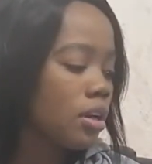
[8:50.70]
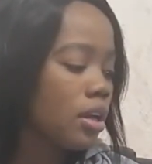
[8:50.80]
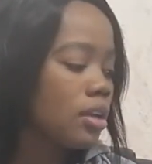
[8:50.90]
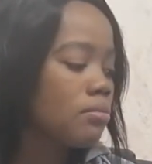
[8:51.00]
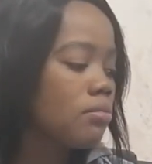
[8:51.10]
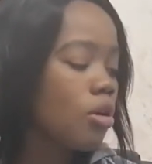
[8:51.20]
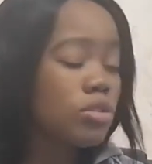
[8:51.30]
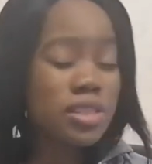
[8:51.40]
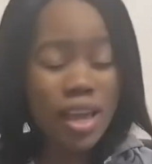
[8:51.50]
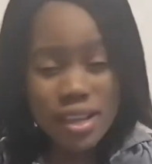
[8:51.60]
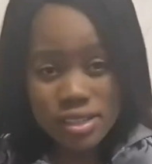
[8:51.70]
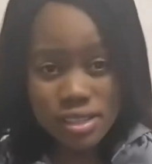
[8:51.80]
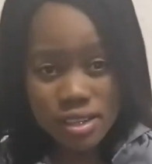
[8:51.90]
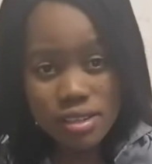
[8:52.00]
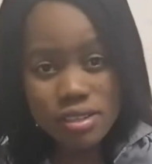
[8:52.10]
in most
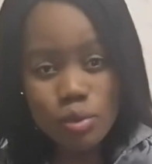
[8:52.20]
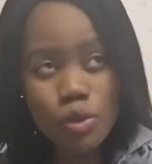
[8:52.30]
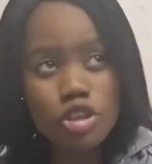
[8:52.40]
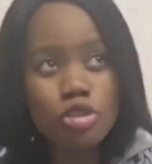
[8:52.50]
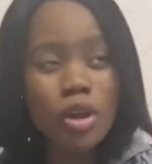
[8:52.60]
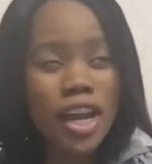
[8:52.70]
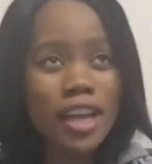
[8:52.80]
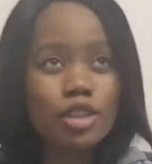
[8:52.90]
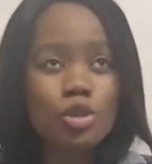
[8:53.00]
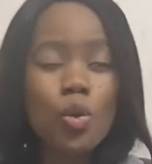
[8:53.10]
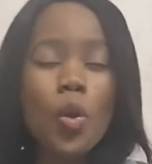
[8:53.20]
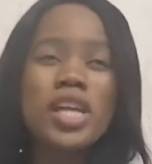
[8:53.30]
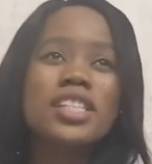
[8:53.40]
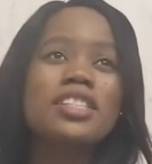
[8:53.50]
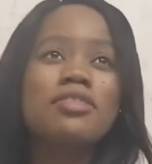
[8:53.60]
cases, when you are like
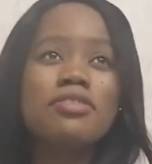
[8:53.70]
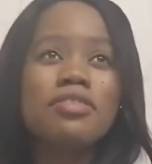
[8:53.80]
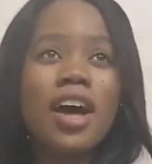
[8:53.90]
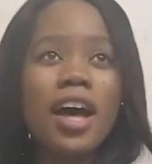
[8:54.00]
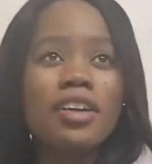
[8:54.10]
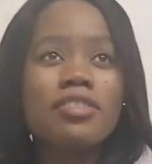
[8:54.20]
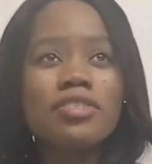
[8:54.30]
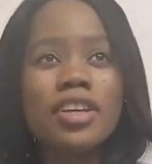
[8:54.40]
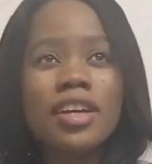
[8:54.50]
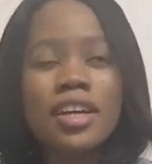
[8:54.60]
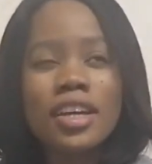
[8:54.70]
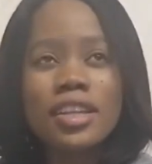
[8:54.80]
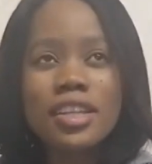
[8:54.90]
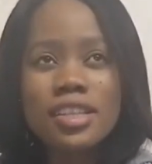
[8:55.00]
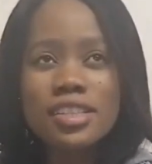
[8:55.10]
25,
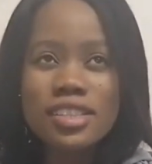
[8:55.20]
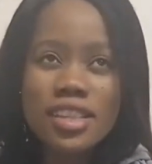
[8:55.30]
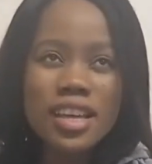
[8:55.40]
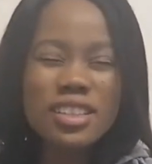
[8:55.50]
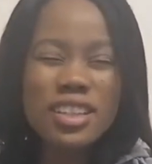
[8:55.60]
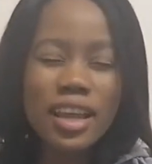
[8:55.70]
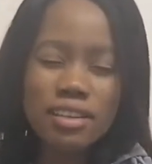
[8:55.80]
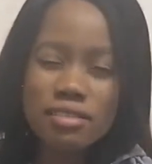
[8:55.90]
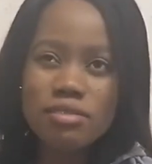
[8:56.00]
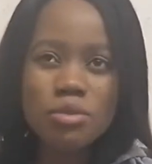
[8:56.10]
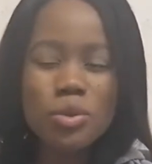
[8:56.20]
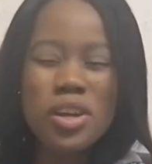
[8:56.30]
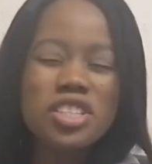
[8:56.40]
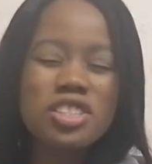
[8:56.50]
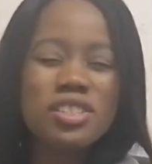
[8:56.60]
they start, like,
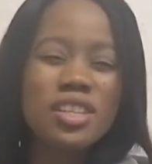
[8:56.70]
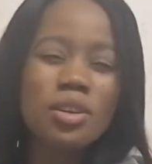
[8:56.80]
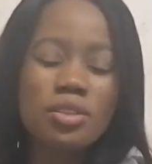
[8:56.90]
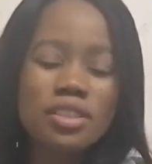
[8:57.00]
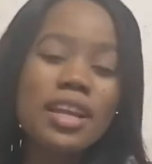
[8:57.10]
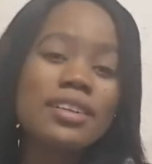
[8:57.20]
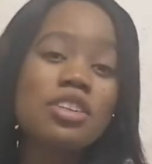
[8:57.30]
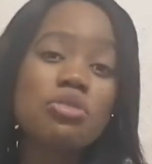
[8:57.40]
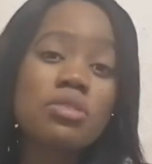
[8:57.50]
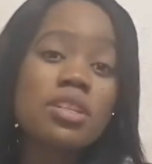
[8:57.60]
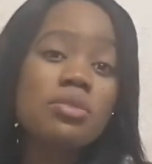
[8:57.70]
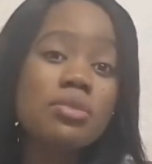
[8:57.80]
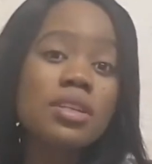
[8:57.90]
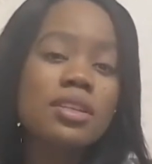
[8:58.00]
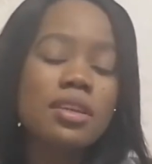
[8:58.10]
questions are not like
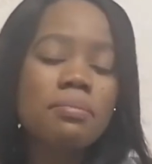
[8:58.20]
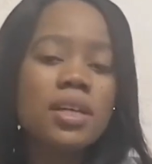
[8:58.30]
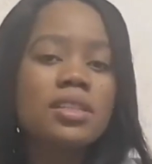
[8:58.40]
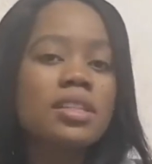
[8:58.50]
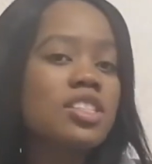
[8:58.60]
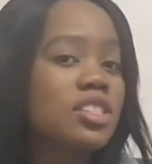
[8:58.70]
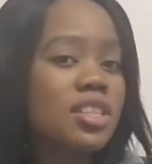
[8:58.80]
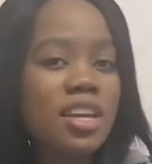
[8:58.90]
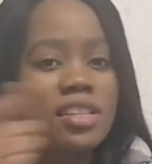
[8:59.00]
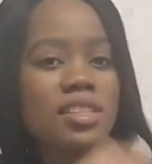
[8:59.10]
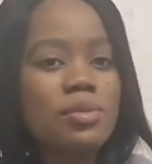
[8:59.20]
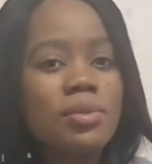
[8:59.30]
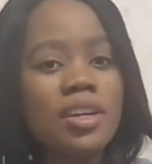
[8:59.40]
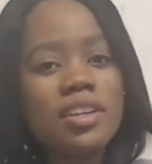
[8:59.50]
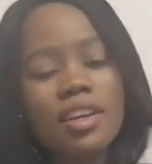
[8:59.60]
really there, but reach 30,
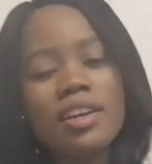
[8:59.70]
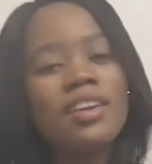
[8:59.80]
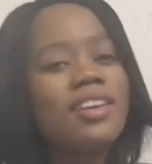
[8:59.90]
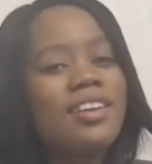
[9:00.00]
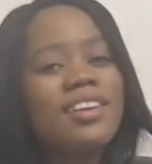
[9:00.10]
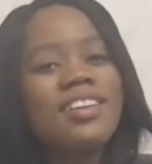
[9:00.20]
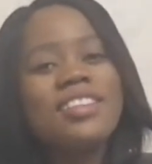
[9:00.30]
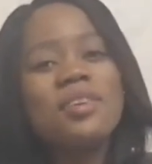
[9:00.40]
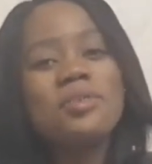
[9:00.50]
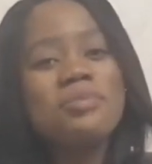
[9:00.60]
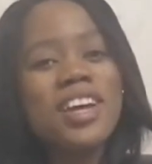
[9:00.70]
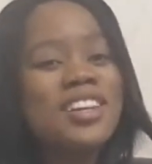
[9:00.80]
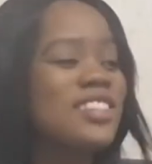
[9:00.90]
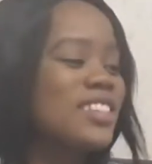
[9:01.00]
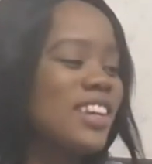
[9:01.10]
when like, they'll be
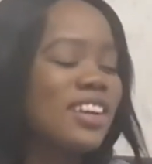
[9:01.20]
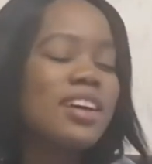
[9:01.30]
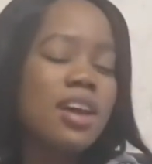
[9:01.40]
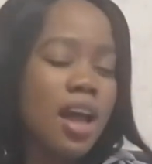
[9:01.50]
asking.